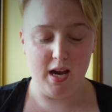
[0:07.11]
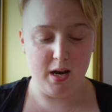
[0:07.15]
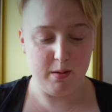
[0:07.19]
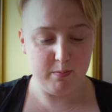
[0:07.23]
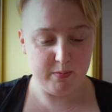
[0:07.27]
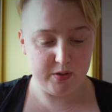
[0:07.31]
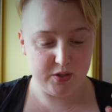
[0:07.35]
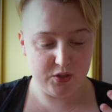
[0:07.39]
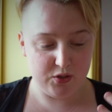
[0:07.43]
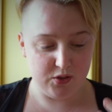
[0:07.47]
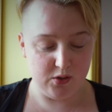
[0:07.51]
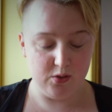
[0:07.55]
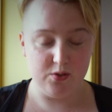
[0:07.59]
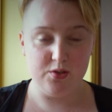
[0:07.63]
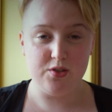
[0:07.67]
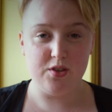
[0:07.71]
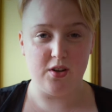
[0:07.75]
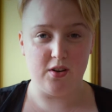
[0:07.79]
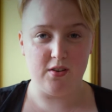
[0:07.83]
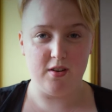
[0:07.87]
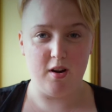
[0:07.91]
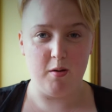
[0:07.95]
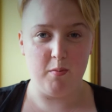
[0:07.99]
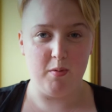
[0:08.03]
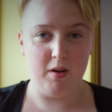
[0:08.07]
I'm so
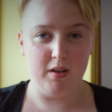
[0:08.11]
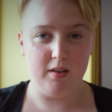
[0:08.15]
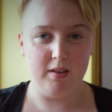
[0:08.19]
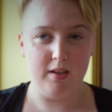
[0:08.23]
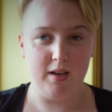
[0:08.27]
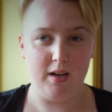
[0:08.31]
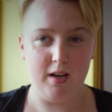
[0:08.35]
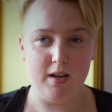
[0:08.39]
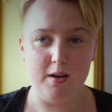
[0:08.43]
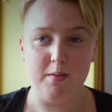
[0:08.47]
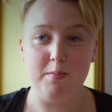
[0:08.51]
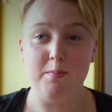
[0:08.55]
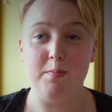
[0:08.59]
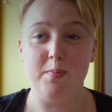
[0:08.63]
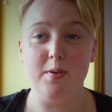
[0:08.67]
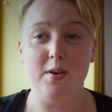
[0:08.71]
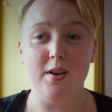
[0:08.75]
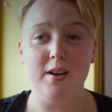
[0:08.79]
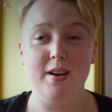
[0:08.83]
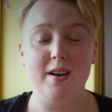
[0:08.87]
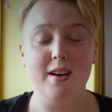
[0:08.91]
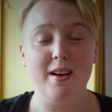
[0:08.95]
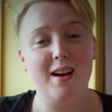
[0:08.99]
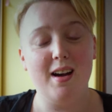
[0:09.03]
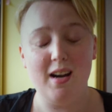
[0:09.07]
sorry about that.
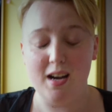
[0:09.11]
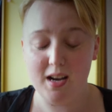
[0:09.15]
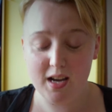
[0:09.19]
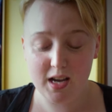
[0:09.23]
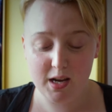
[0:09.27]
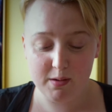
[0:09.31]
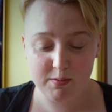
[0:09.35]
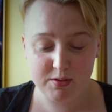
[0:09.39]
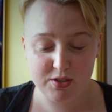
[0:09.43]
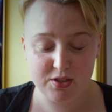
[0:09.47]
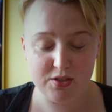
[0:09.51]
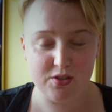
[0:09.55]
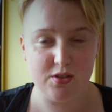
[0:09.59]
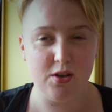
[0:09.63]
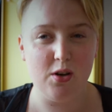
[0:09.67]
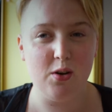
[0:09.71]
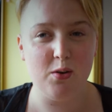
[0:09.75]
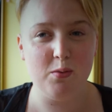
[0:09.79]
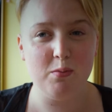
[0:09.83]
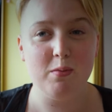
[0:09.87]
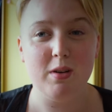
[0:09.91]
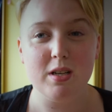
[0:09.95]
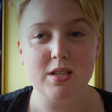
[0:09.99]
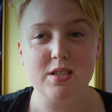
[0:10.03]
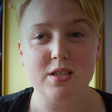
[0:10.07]
But I have
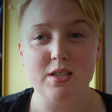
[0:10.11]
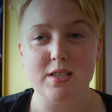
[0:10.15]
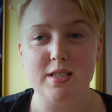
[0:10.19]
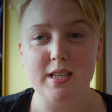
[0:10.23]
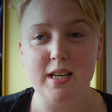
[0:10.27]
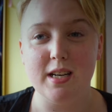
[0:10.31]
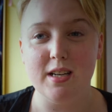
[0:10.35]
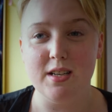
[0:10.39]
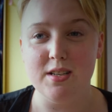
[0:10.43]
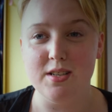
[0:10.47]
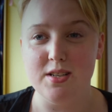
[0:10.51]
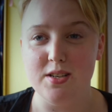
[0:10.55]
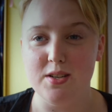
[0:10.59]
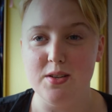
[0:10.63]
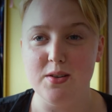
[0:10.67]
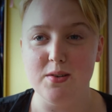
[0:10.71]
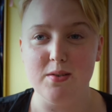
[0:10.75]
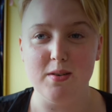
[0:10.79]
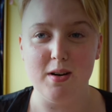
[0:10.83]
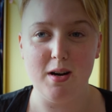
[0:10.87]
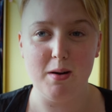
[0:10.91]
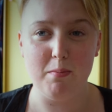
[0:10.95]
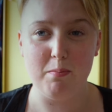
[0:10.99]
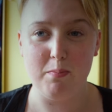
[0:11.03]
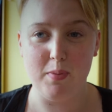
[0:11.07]
so much to tell
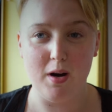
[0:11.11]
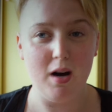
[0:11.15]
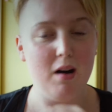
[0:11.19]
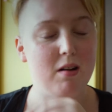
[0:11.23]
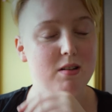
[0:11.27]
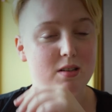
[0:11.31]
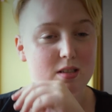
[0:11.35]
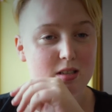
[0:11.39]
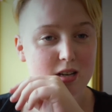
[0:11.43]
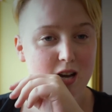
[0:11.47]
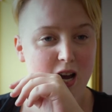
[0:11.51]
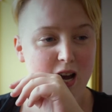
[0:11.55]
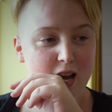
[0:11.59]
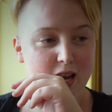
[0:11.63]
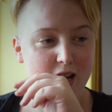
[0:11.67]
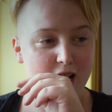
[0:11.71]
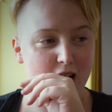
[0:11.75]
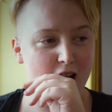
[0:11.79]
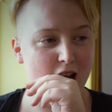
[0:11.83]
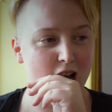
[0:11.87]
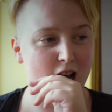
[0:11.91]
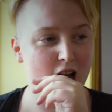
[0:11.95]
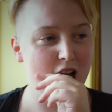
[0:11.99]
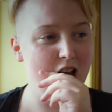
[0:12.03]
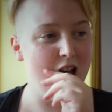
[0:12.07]
you about
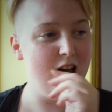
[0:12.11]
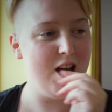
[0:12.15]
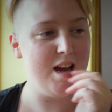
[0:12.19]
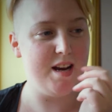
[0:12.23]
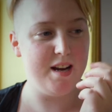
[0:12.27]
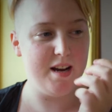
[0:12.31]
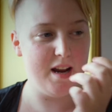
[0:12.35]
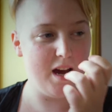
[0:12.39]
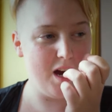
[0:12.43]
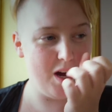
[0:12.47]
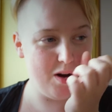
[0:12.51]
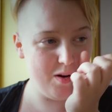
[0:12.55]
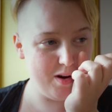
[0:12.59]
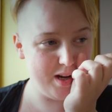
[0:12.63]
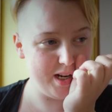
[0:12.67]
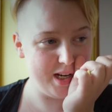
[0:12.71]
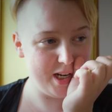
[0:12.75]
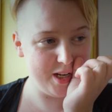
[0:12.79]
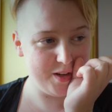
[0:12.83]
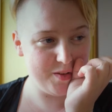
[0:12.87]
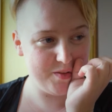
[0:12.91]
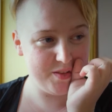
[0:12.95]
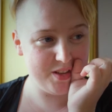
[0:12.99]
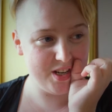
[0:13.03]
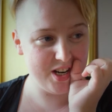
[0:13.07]
China, and now I
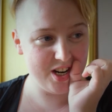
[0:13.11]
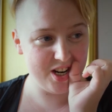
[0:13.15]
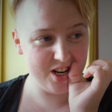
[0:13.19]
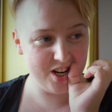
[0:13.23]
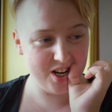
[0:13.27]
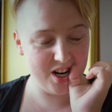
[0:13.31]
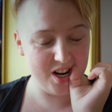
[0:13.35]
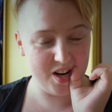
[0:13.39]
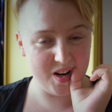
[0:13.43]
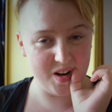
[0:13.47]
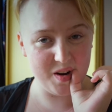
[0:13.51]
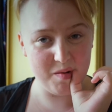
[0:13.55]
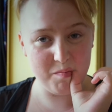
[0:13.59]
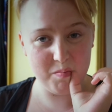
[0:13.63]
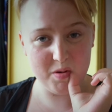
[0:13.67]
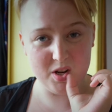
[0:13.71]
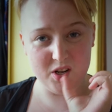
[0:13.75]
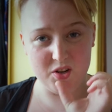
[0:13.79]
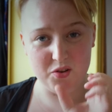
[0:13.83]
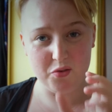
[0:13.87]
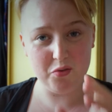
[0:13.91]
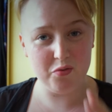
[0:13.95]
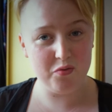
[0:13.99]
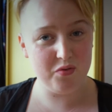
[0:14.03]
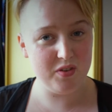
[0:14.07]
live here, I got my
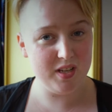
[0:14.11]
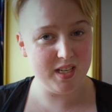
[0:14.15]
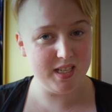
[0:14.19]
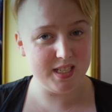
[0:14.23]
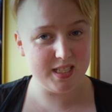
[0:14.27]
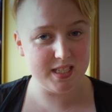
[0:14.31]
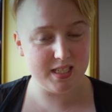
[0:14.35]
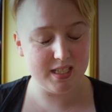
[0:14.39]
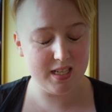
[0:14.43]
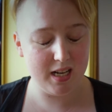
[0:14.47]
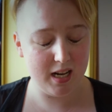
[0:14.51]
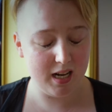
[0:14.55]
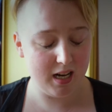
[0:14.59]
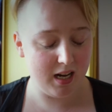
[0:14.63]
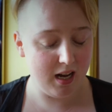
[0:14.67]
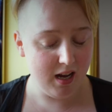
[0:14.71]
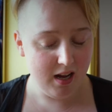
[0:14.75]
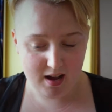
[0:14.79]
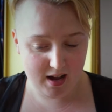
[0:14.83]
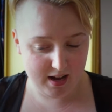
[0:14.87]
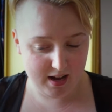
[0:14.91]
new visa,